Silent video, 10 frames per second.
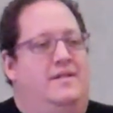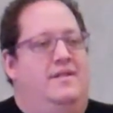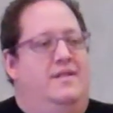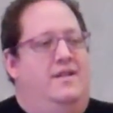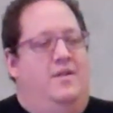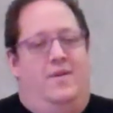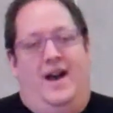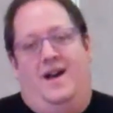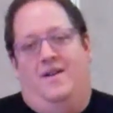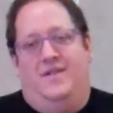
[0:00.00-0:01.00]
Woo.
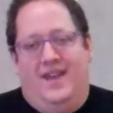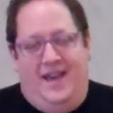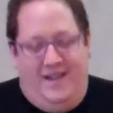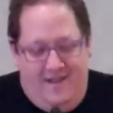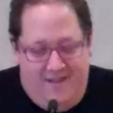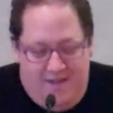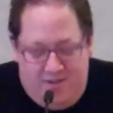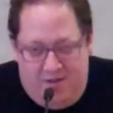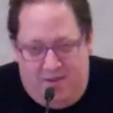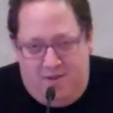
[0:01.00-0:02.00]
Wow, okay.
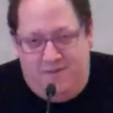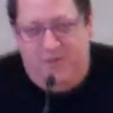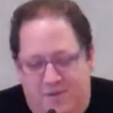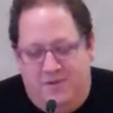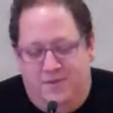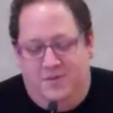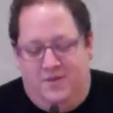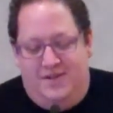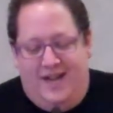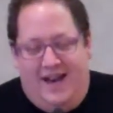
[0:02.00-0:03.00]
So those of you
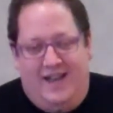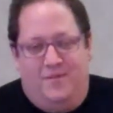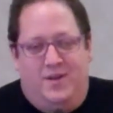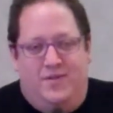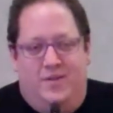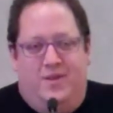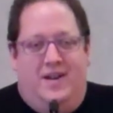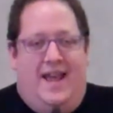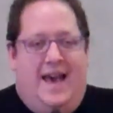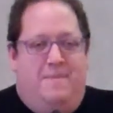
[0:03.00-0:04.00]
who are not and wondering
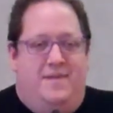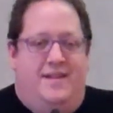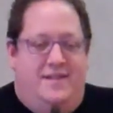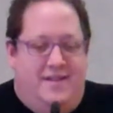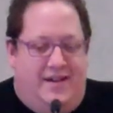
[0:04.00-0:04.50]
what happened,